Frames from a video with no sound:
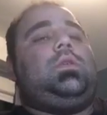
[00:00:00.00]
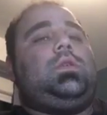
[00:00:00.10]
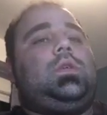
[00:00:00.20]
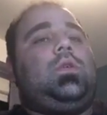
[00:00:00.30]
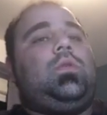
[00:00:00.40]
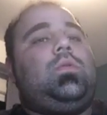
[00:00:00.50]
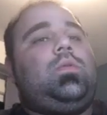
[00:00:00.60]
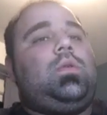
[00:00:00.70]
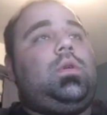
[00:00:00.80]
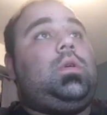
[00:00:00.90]

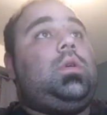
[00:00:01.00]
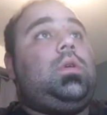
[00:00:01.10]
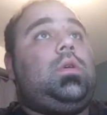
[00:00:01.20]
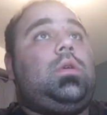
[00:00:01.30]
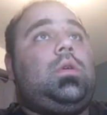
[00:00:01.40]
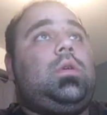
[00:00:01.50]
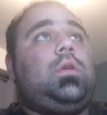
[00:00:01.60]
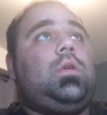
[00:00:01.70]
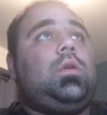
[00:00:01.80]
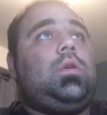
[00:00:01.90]
So,
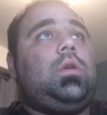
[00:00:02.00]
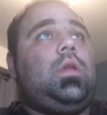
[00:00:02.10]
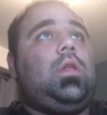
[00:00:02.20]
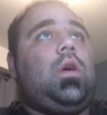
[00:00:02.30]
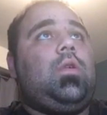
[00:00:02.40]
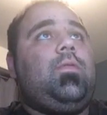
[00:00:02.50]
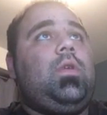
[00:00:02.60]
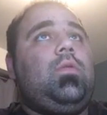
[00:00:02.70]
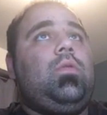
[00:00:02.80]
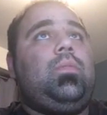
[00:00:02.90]
a lot of
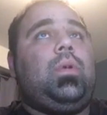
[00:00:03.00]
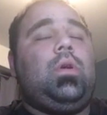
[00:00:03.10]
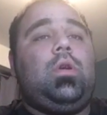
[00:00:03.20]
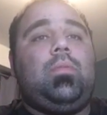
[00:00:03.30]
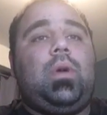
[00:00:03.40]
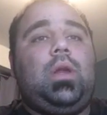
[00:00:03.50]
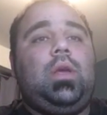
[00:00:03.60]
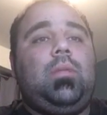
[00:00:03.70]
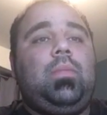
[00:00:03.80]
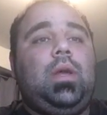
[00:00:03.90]
you who put your
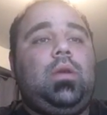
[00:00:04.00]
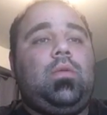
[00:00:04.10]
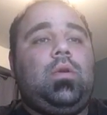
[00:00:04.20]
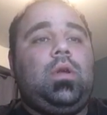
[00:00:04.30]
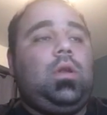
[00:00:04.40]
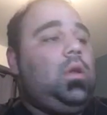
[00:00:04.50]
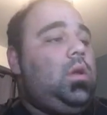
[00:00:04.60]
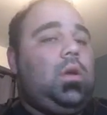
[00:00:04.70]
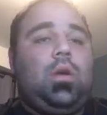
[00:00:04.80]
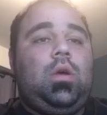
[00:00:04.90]
money in Bitcoin,
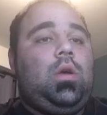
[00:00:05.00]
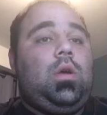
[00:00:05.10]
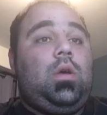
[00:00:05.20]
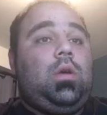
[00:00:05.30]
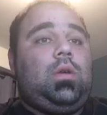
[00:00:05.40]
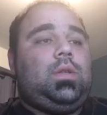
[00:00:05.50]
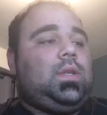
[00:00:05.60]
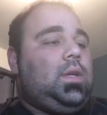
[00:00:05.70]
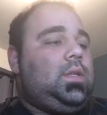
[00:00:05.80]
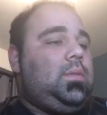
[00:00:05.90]

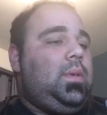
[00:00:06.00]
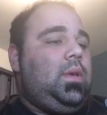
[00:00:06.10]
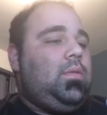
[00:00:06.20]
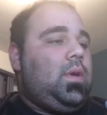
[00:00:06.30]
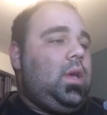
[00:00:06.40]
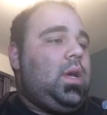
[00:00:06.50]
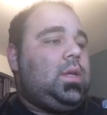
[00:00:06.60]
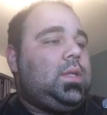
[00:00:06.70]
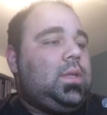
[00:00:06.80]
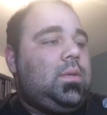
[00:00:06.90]
sucks to be you, I
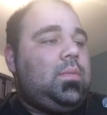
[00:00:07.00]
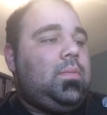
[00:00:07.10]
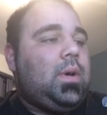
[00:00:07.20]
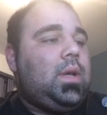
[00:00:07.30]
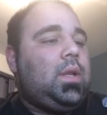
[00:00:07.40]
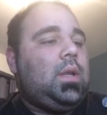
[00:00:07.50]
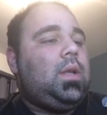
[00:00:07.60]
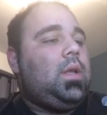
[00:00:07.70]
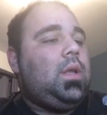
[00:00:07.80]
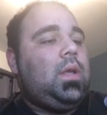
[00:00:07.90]
guess, but
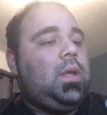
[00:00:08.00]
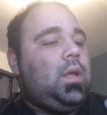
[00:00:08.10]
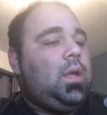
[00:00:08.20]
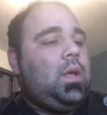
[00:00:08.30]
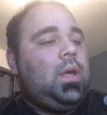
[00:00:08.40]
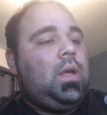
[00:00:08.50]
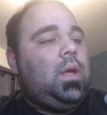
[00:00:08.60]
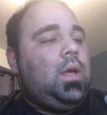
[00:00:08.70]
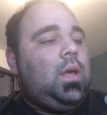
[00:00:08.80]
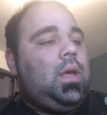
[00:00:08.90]

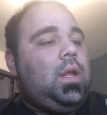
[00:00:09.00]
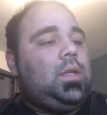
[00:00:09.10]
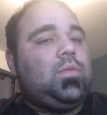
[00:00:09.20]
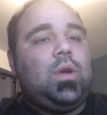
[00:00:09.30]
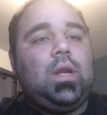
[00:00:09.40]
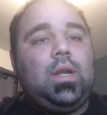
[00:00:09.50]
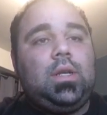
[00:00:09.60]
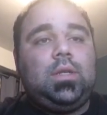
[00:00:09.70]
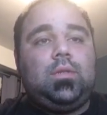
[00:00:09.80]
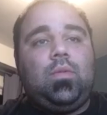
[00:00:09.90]
it is what it
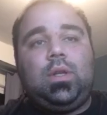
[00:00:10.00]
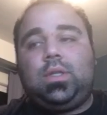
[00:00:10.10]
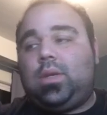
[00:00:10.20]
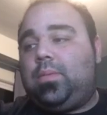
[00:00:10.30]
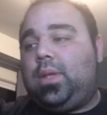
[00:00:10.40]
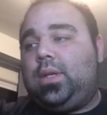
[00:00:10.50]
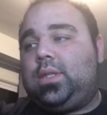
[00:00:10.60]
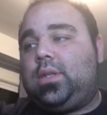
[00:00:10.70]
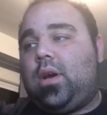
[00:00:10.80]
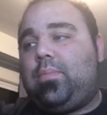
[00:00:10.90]
is. When something
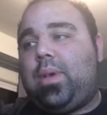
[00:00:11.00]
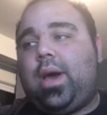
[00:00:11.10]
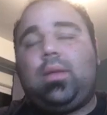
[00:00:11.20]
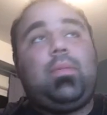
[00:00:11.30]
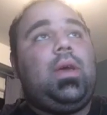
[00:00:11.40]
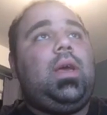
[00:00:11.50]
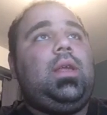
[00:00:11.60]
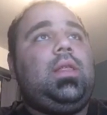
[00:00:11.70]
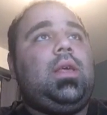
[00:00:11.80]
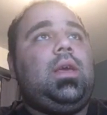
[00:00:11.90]
is not backed by
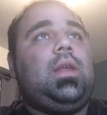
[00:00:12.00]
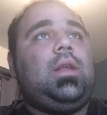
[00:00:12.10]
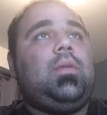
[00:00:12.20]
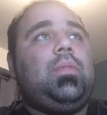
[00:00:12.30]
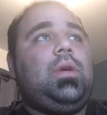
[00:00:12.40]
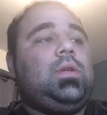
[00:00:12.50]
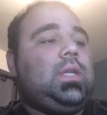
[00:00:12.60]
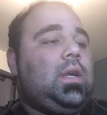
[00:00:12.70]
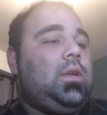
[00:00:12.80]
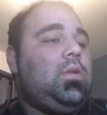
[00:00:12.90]
anything and it appears
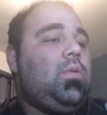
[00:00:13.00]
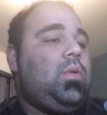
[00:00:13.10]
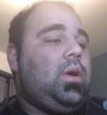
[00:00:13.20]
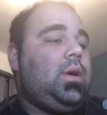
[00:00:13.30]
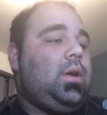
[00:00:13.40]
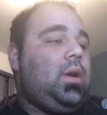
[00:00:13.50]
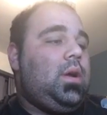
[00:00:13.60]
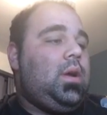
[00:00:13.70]
out of nowhere,